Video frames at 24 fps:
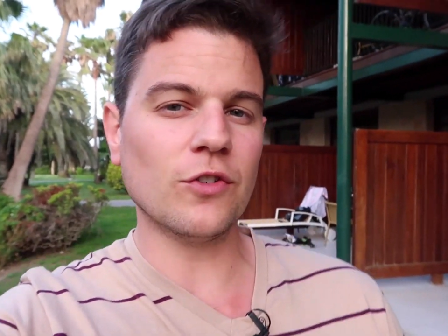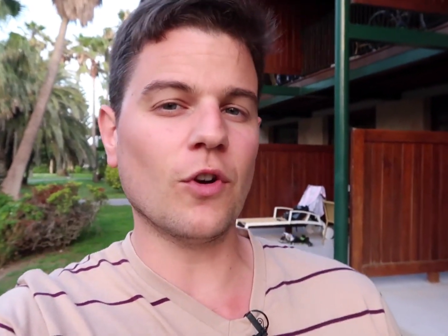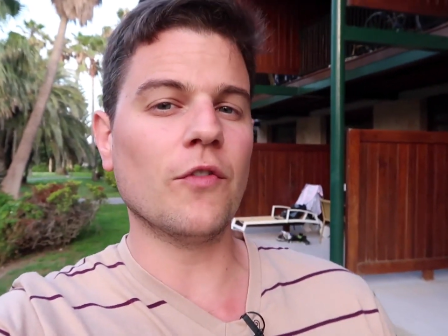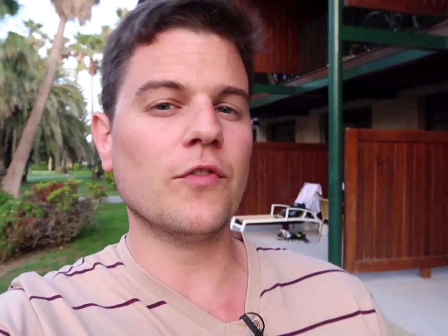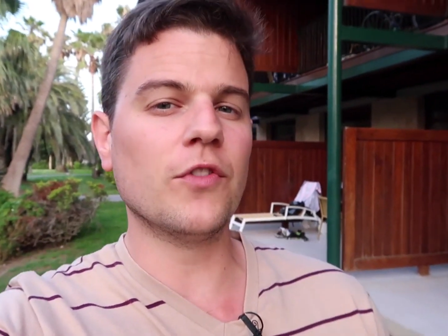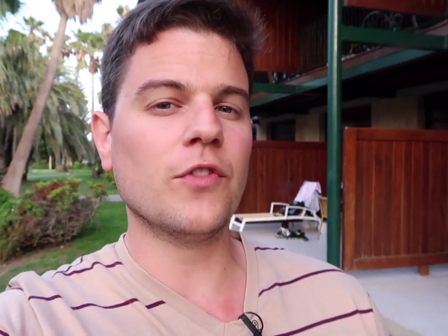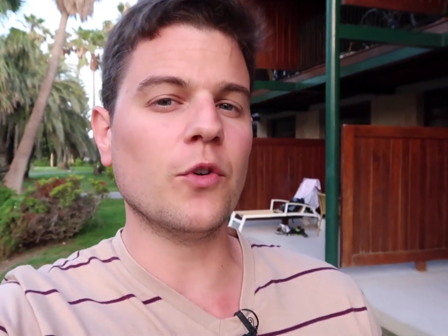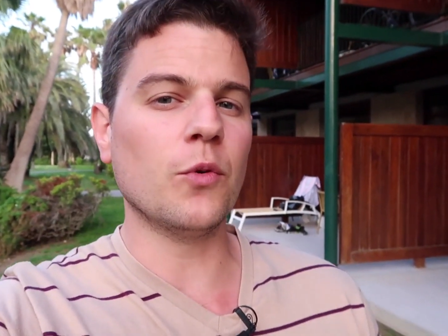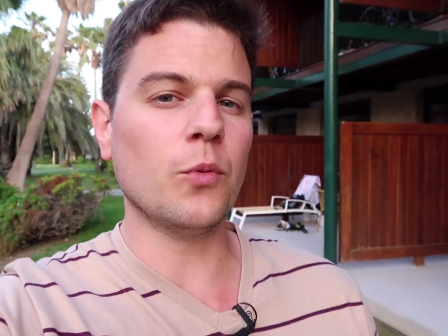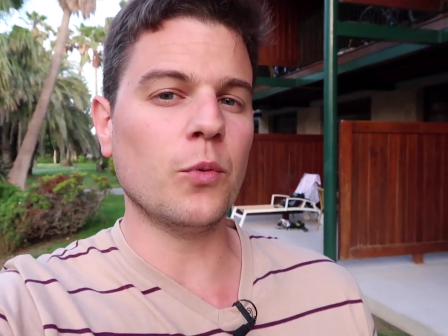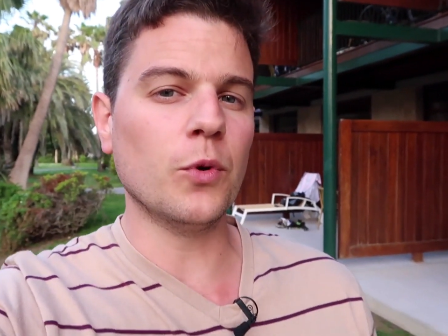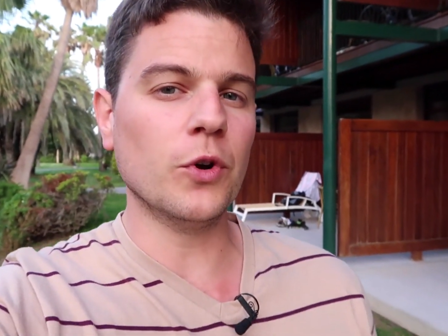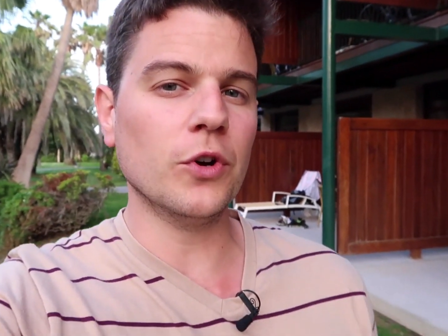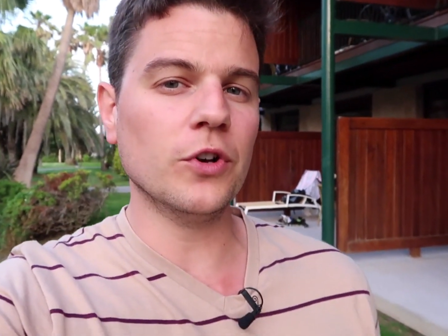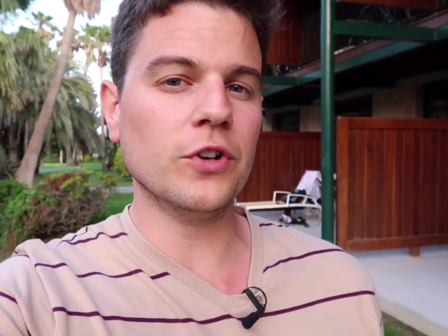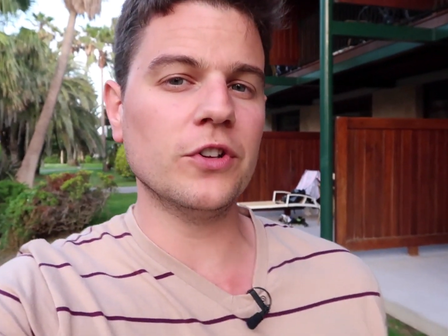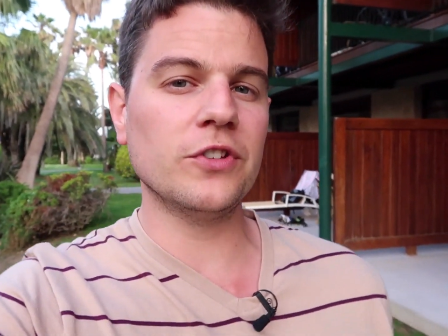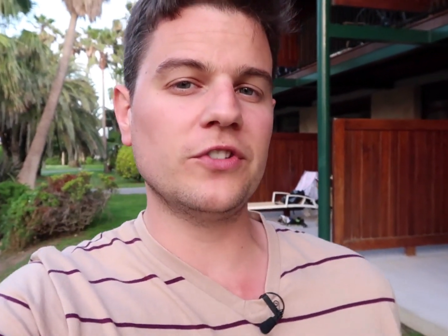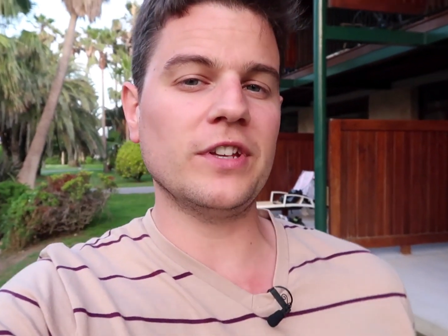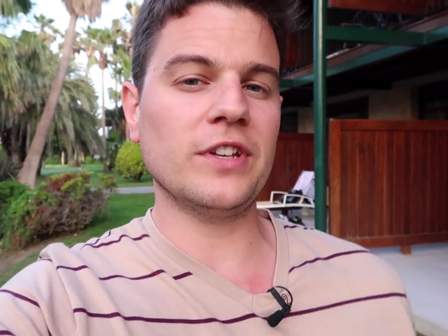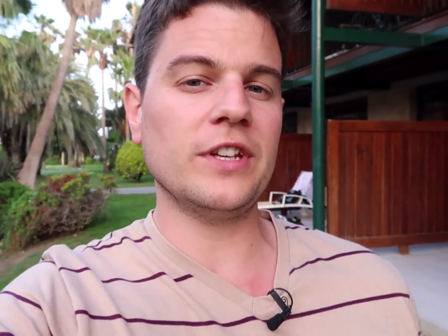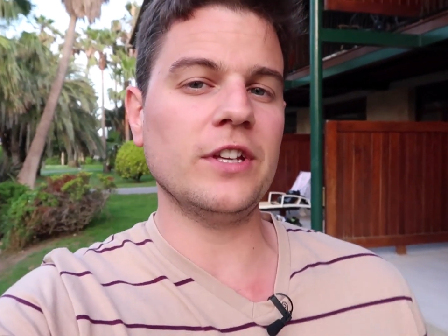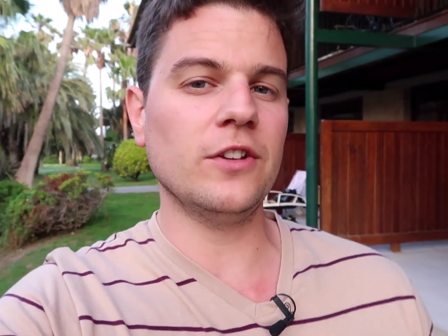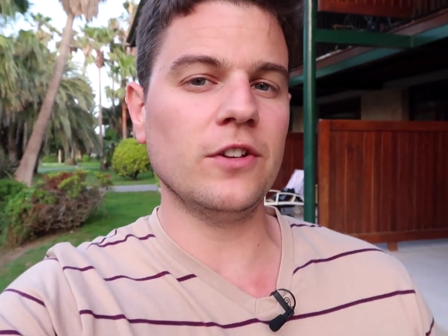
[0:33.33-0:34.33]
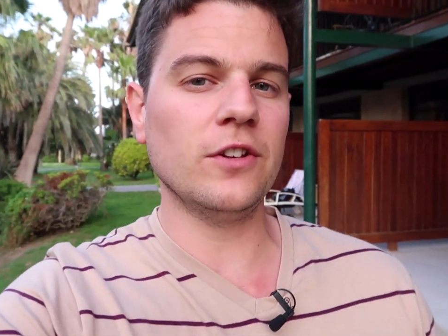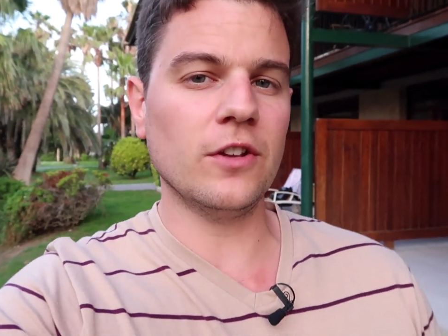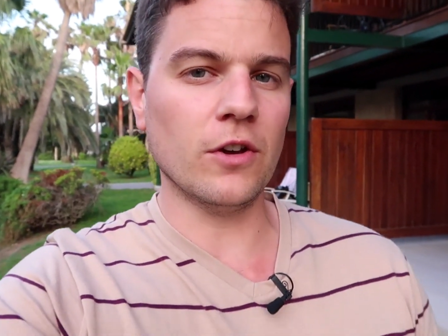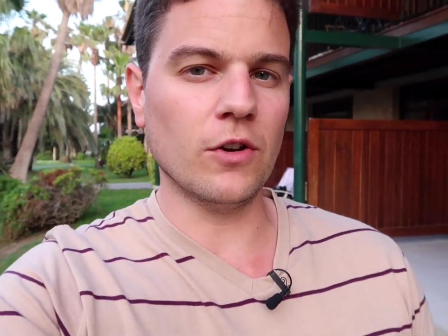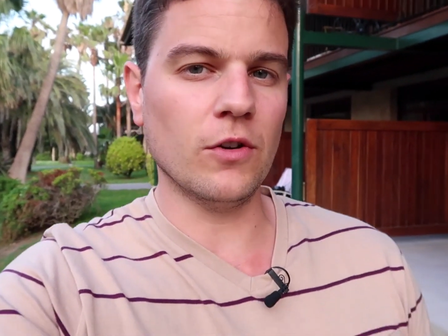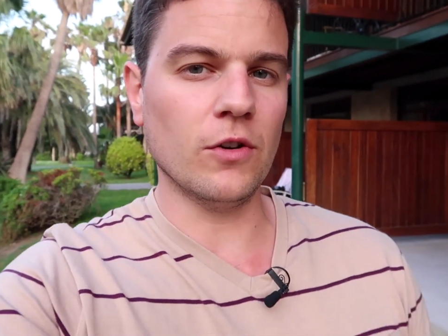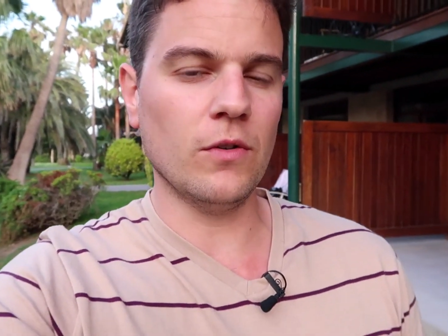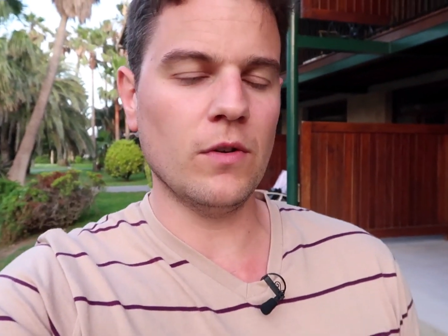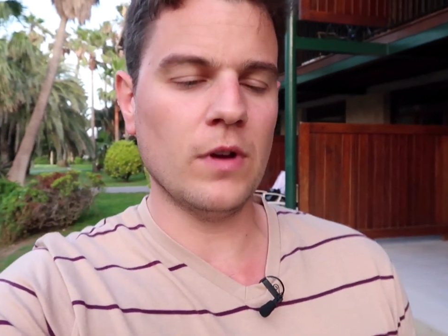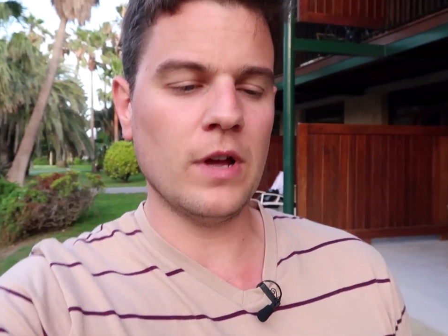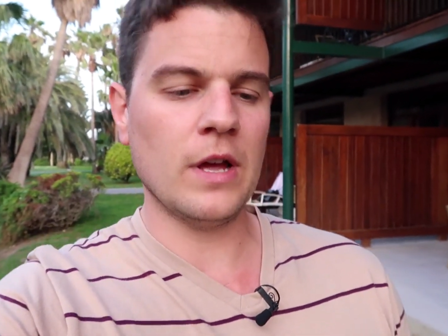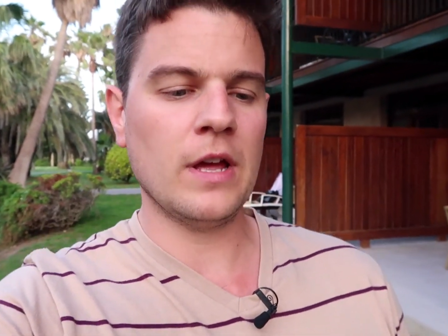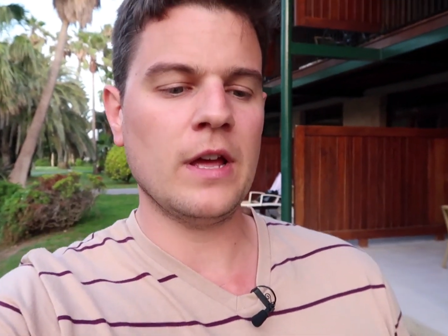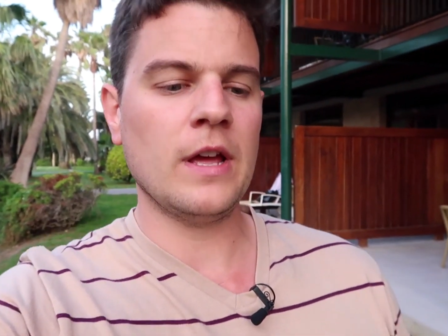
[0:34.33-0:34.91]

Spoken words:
of the words that you know